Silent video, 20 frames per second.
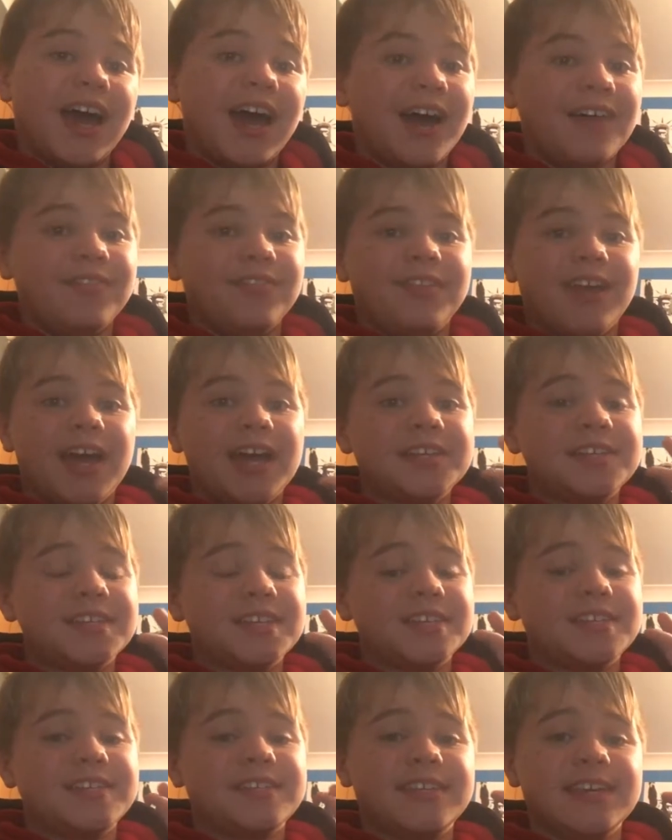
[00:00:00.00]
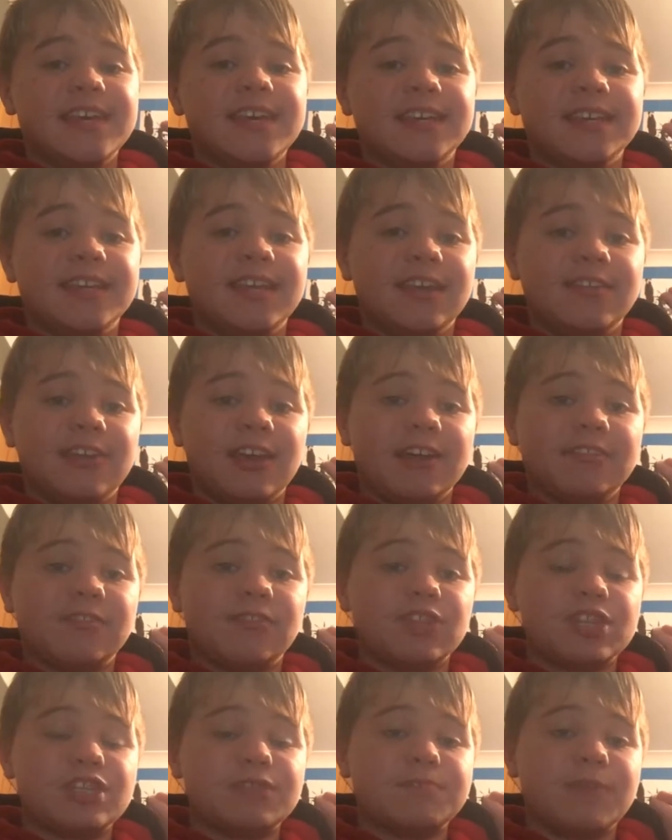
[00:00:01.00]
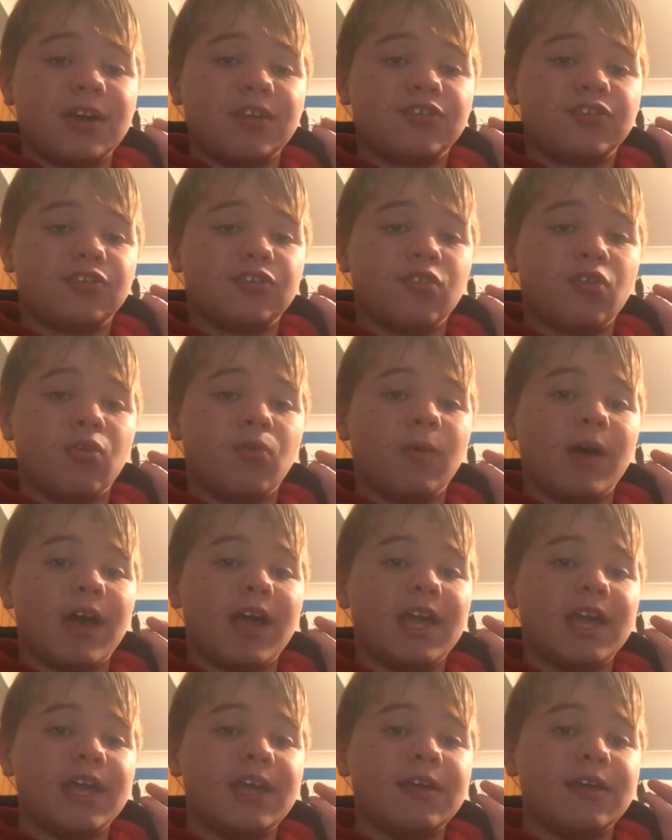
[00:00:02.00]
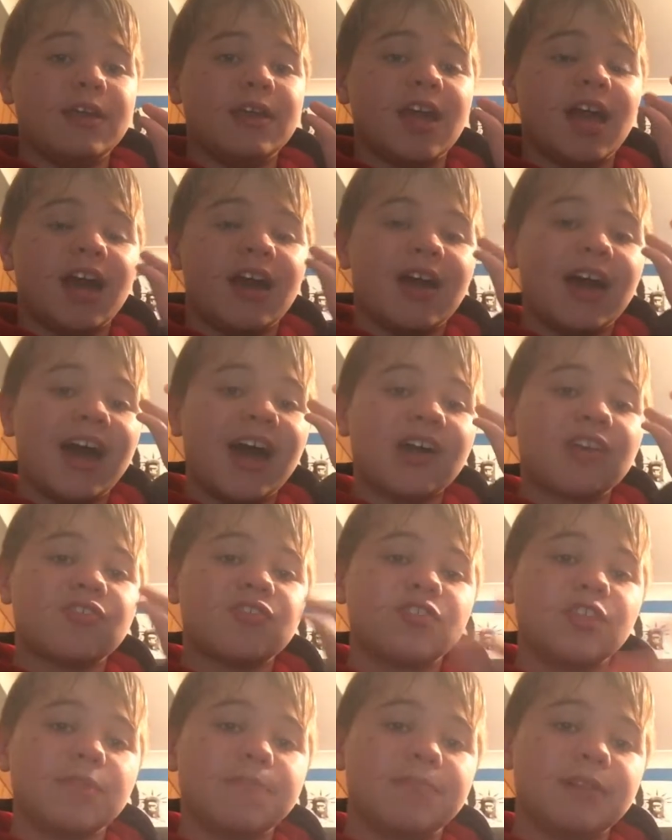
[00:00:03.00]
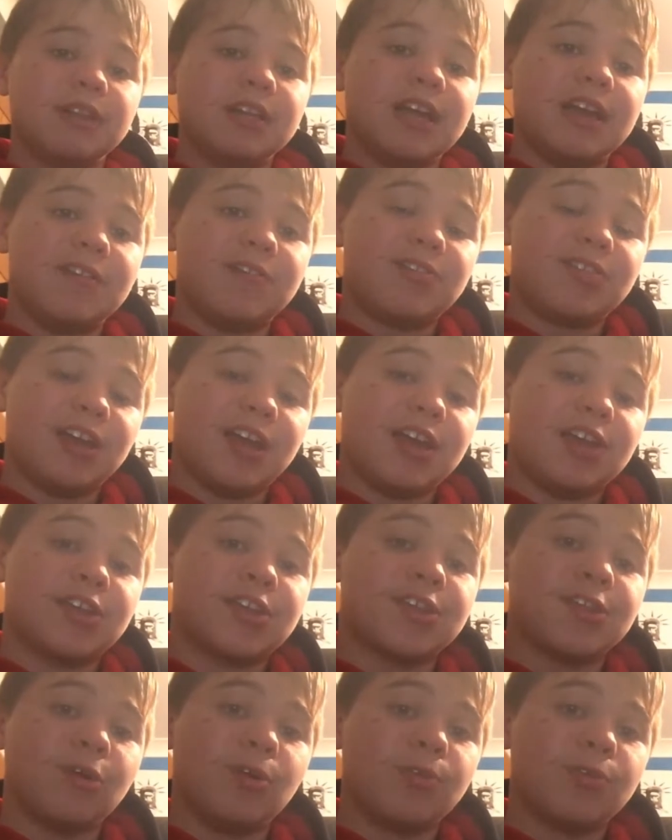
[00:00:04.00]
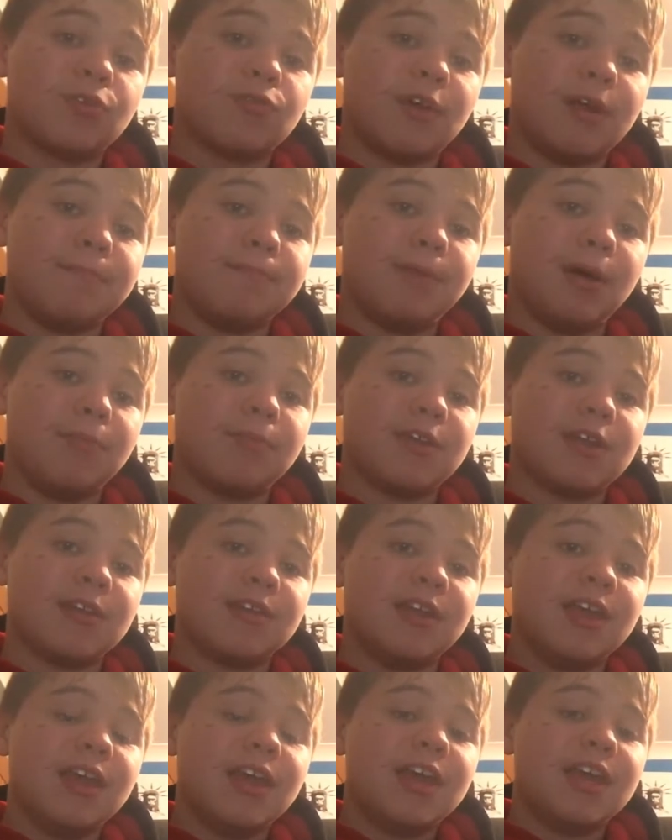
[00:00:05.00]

And there's a scene near the end of the special where he actually believes that he saw the Great Pumpkin.